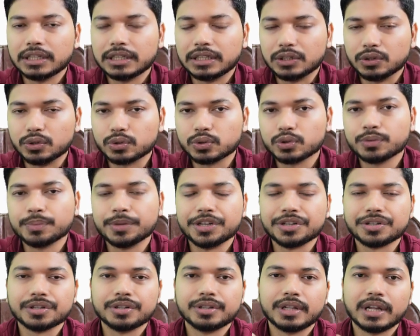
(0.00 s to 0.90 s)
You should
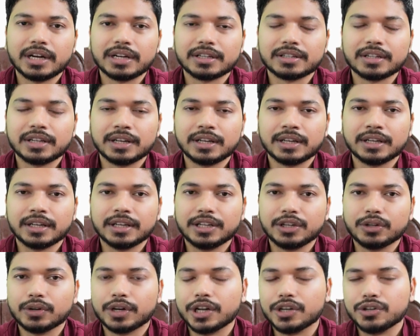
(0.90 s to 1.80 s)
mention that thing in
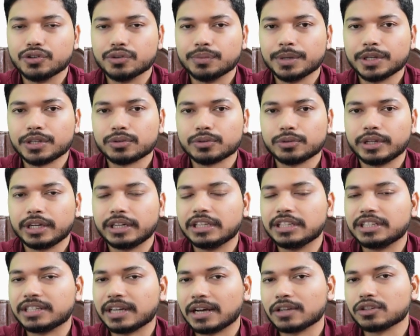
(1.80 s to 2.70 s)
your resume so that
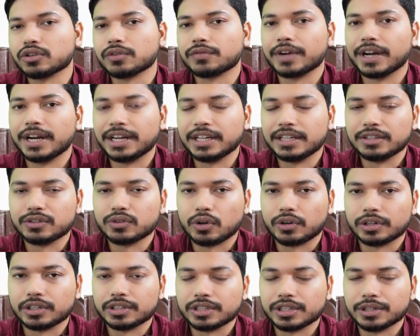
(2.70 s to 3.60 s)
the chance of getting
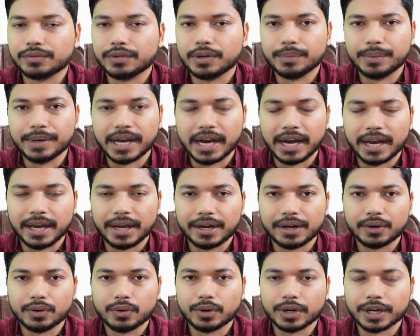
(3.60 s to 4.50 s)
shortlisting will be higher.
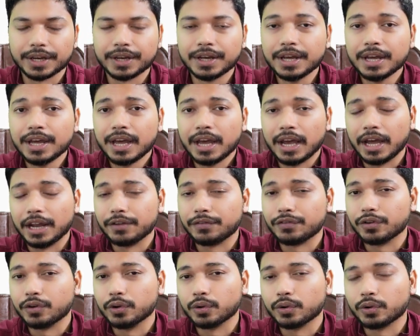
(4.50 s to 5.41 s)
Okay, and if
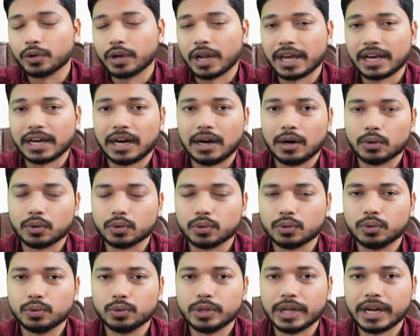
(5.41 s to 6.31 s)
you don't know like how
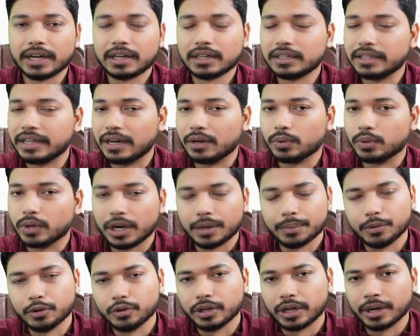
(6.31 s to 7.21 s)
to do that, then do let
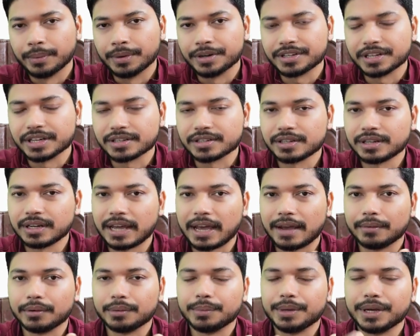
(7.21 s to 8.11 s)
me know in the comment section.
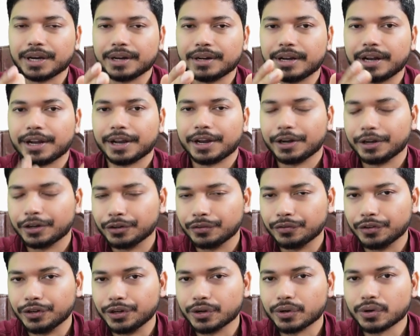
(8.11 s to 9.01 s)
I will make a dedicated
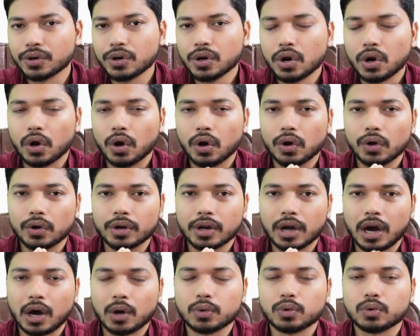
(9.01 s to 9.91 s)
video on
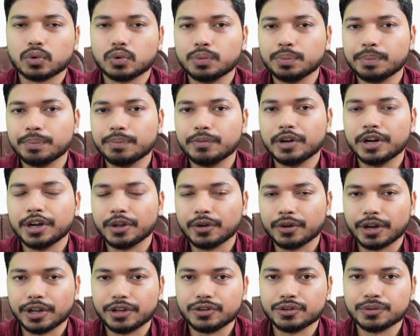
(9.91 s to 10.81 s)
how to build
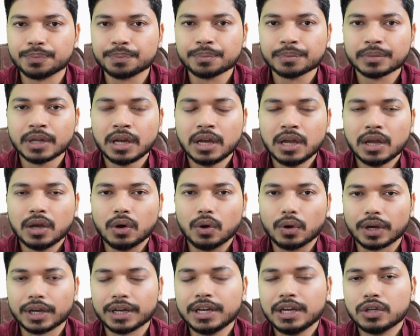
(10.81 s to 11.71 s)
your resume.
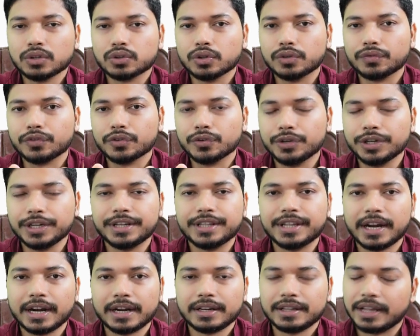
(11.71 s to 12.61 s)
Okay, so if you need
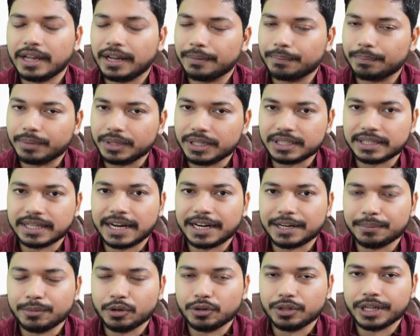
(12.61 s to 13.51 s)
that, then please
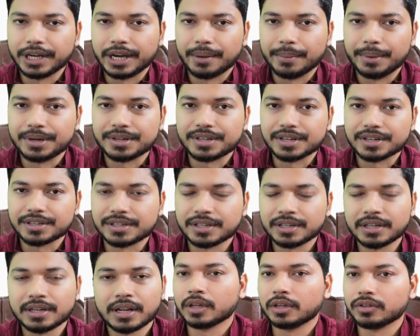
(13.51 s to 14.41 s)
let me know in the comment
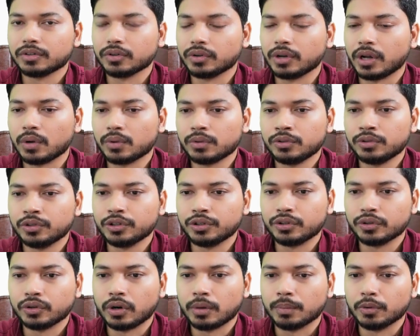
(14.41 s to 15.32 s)
section. So now you need
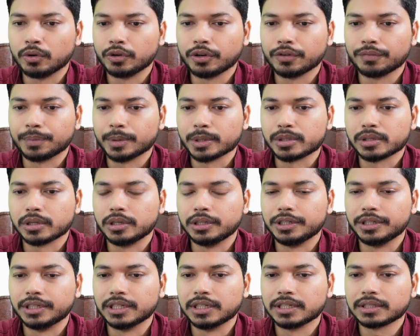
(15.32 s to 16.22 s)
to upload your personal
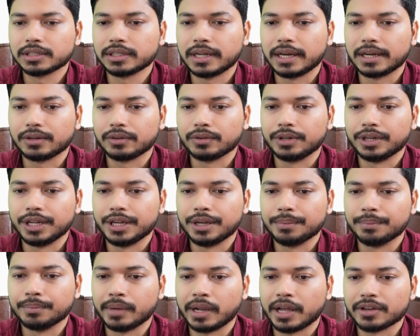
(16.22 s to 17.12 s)
details, like your
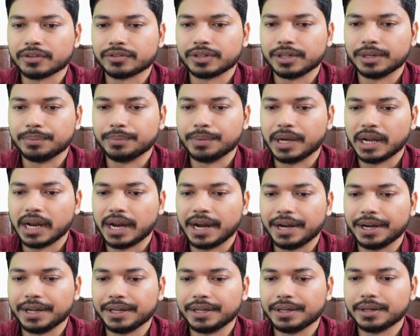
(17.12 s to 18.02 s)
name, last name, mail
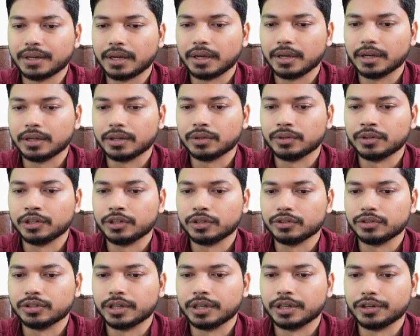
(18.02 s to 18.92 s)
ID. Here you need to
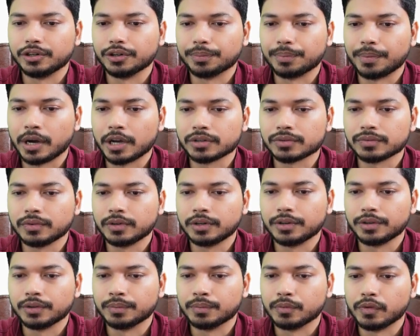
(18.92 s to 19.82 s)
generate your
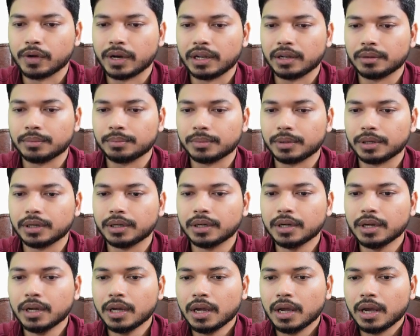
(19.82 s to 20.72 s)
password, your mobile number,
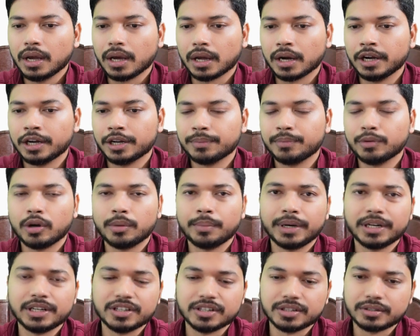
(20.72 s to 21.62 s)
current
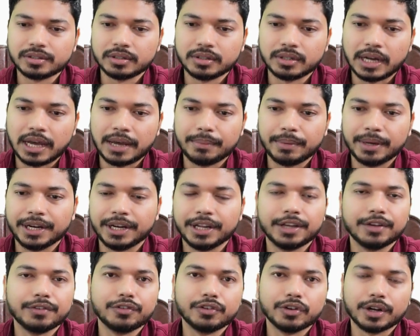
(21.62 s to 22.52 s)
employment, just type
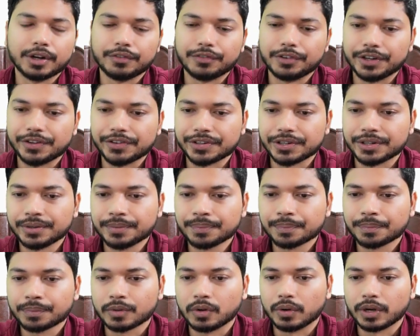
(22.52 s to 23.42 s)
any if you are a fresher.
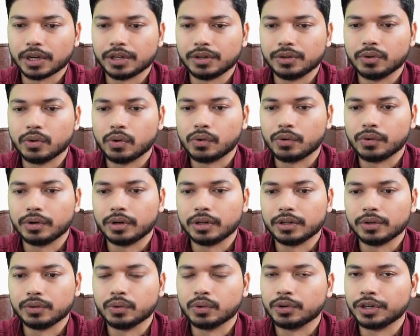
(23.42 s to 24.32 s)
Okay, you
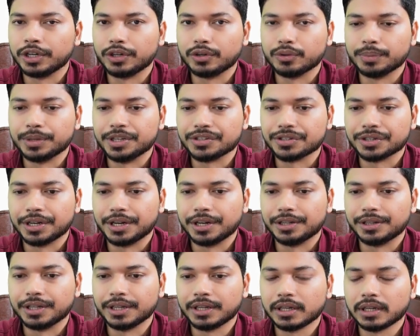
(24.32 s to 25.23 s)
don't need to mention
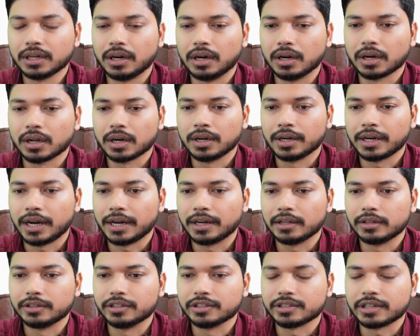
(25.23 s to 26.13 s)
anything. Current
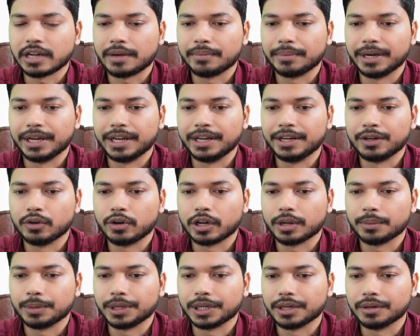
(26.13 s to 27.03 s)
title, just type any, not
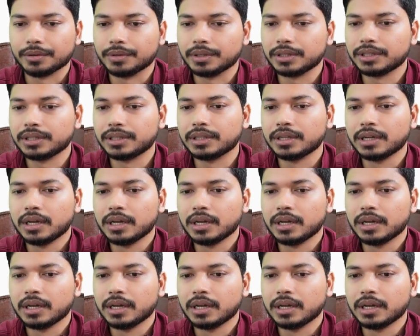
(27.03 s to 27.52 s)
applicable.